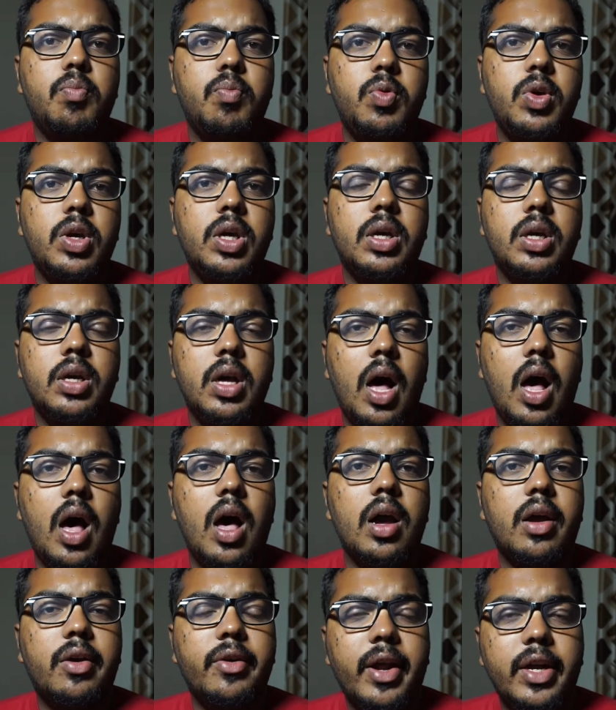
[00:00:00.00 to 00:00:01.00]
we
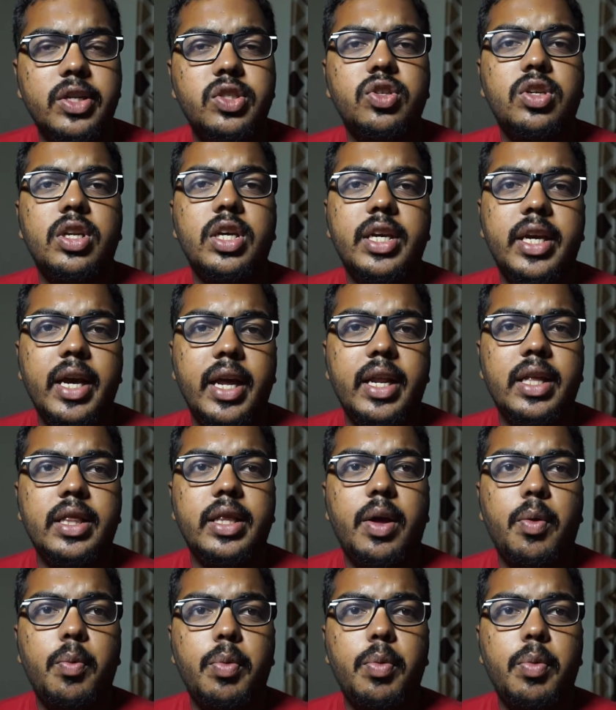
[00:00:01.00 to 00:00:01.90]
are gradually getting there.